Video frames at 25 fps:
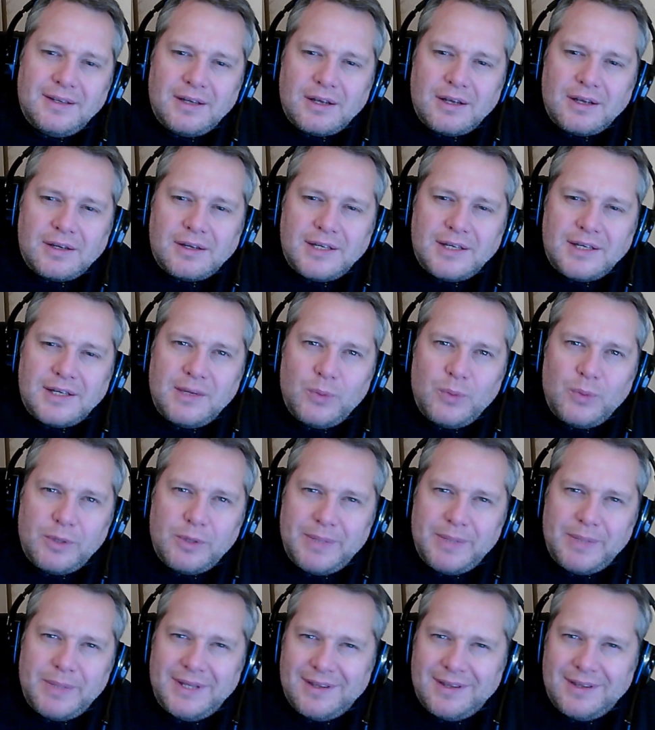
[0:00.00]
It would have
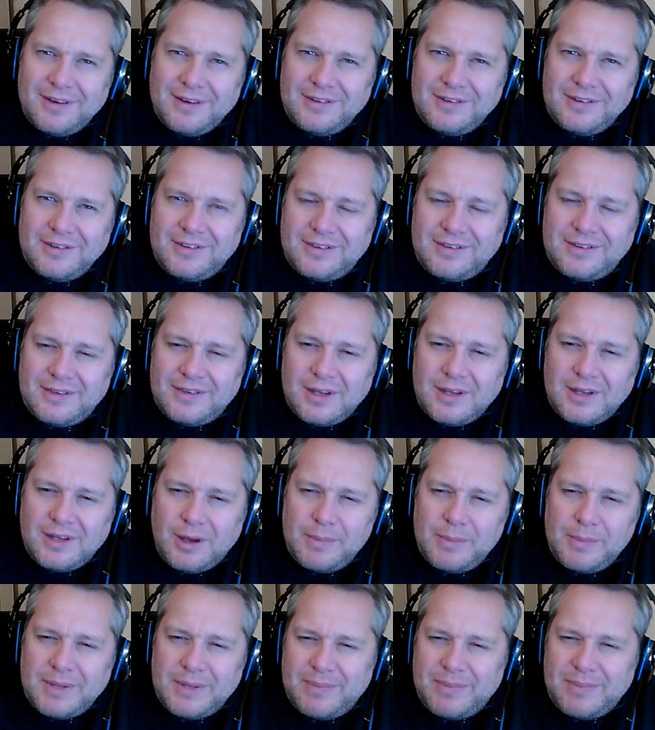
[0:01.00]
been nice.
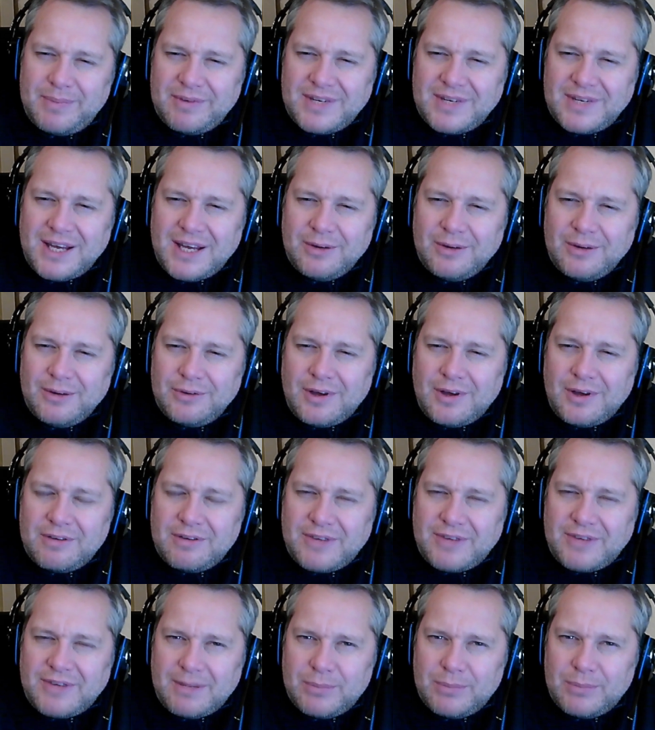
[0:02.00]
I'm a bit of an Eldar
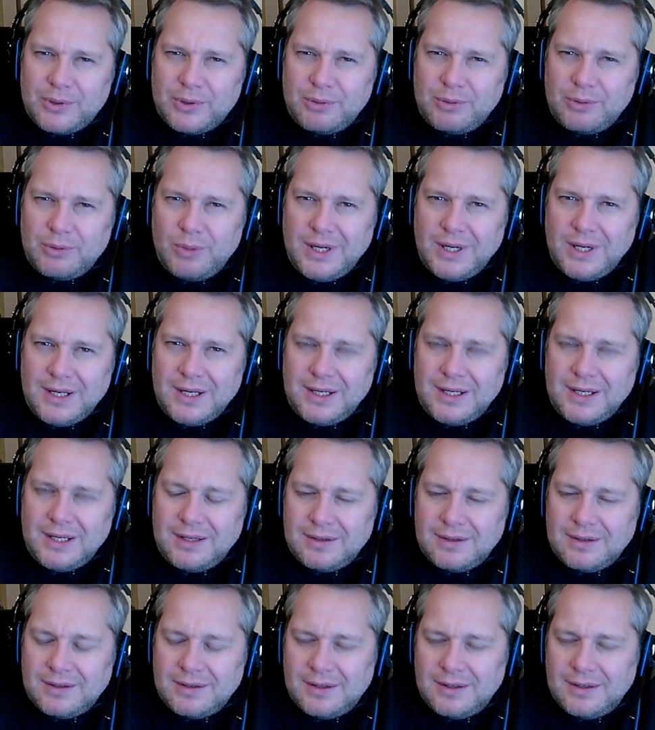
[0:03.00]
fanboy, really,
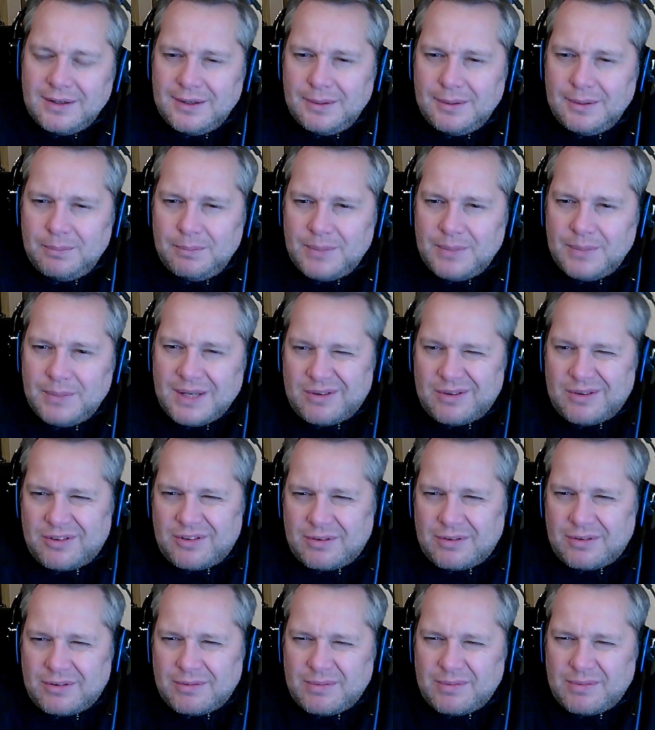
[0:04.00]
and
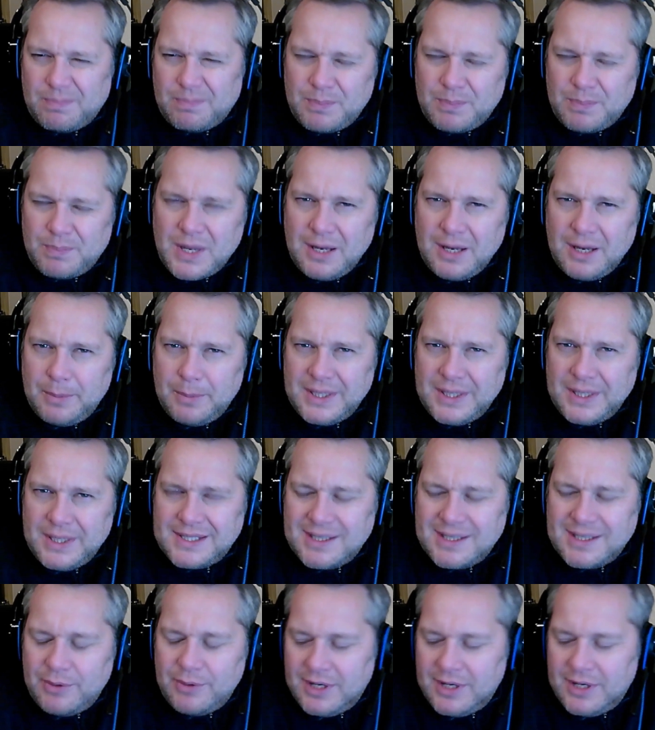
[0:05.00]
a little bit of
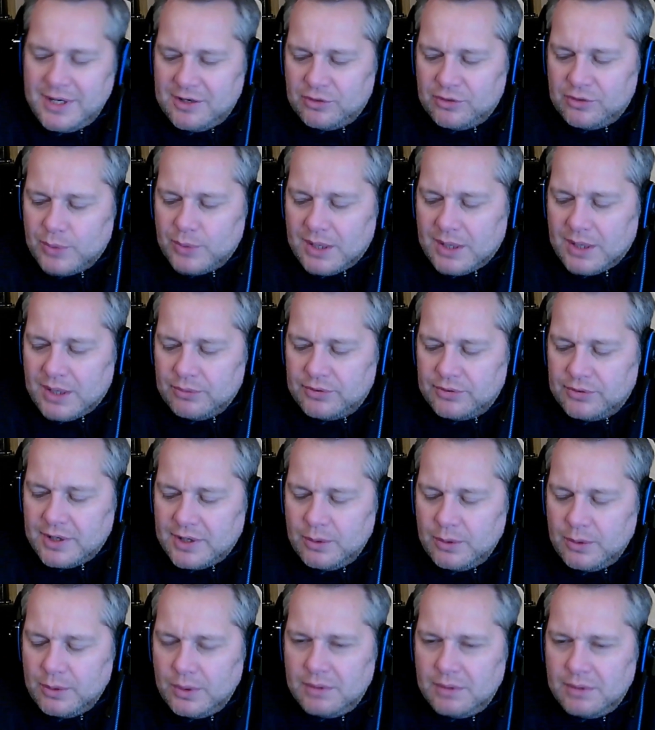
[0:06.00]
Tyranid as well.
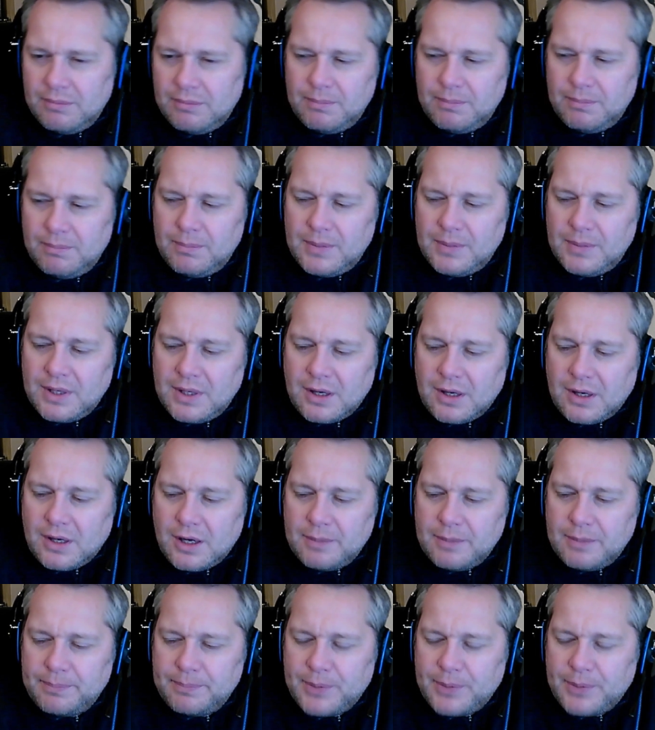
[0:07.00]
So
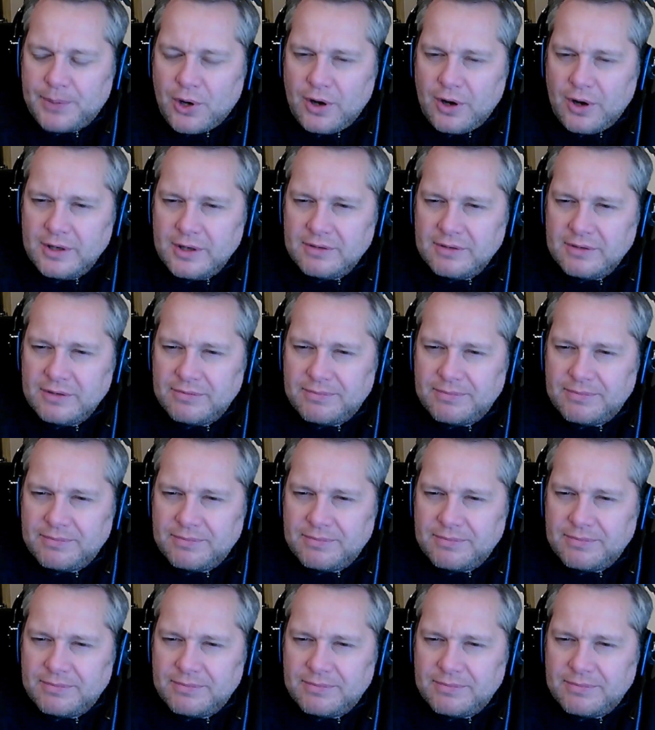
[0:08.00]
I'm kind of,